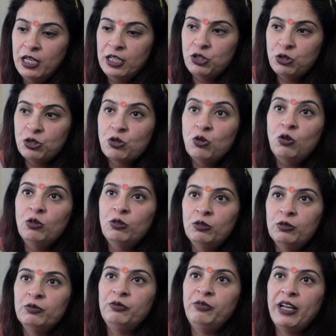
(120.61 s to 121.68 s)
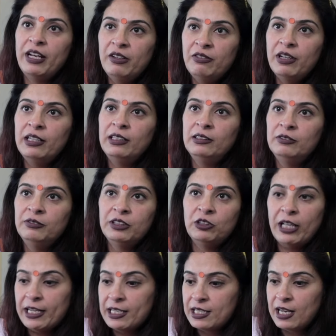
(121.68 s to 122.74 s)
it should go very well
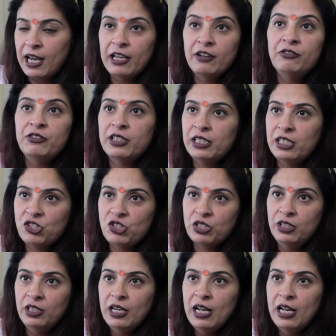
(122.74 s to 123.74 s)
with entire furniture.